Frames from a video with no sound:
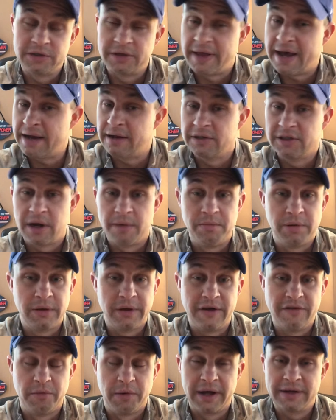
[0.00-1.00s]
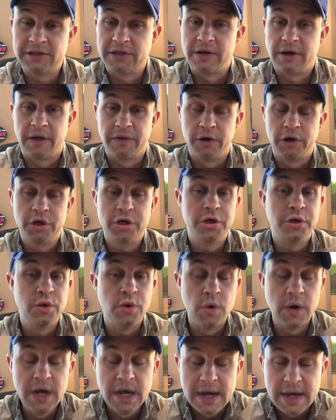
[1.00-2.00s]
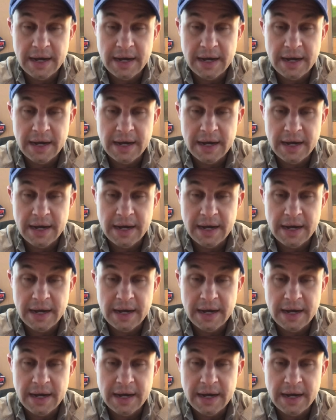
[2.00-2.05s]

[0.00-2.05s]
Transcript: So that is unbelievable. That's another coup.